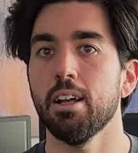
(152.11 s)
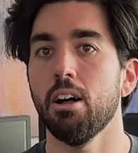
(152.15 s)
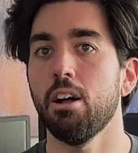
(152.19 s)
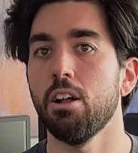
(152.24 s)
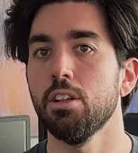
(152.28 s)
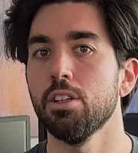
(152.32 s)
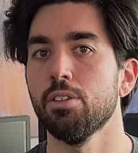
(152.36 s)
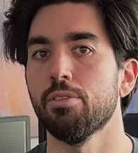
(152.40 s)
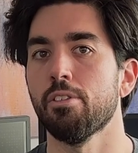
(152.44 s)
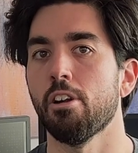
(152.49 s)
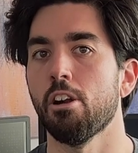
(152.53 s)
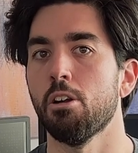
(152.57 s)
all
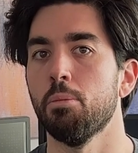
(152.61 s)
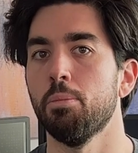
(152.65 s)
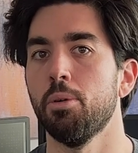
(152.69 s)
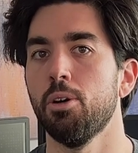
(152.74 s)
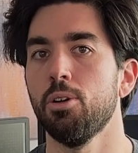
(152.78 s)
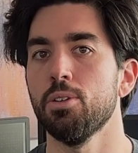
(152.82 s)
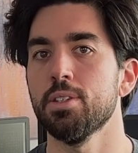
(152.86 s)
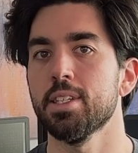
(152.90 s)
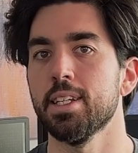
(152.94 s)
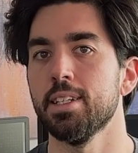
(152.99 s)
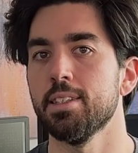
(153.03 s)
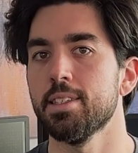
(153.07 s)
the
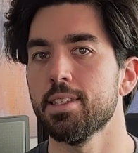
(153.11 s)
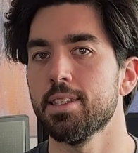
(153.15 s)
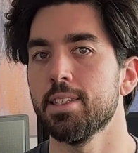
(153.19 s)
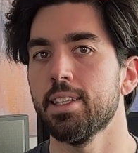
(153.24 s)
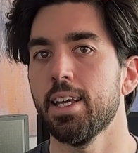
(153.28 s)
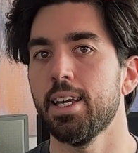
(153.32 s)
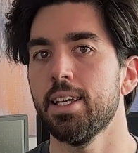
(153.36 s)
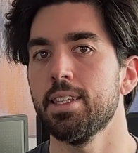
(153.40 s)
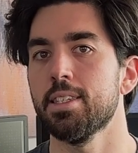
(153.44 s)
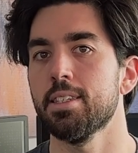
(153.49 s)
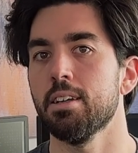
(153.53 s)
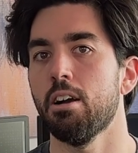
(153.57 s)
variables and
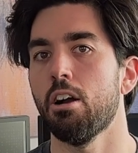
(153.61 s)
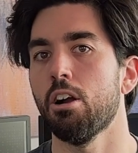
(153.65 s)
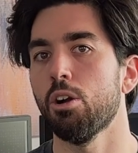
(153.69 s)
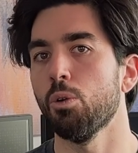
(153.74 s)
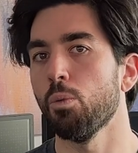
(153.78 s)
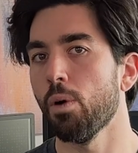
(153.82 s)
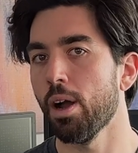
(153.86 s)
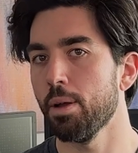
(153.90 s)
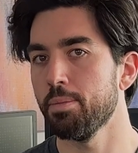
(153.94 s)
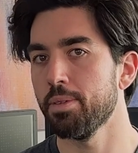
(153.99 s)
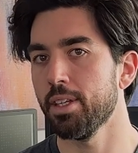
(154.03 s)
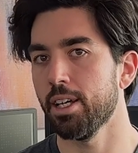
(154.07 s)
states are
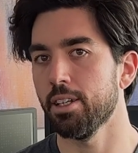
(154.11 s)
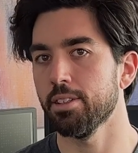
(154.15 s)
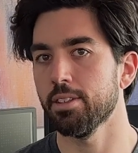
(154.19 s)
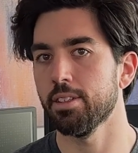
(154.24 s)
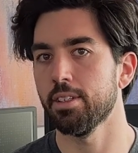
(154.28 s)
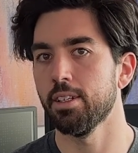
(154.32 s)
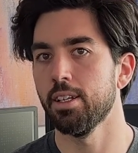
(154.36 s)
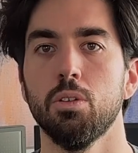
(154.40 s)
wiped out,